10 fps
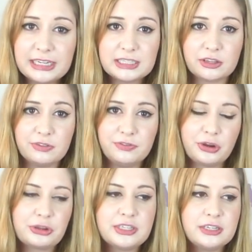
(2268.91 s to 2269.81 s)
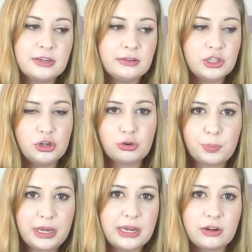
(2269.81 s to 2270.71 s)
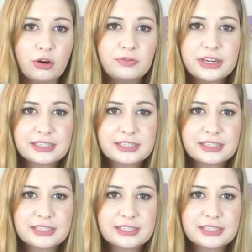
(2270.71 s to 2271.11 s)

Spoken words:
So the first European convicts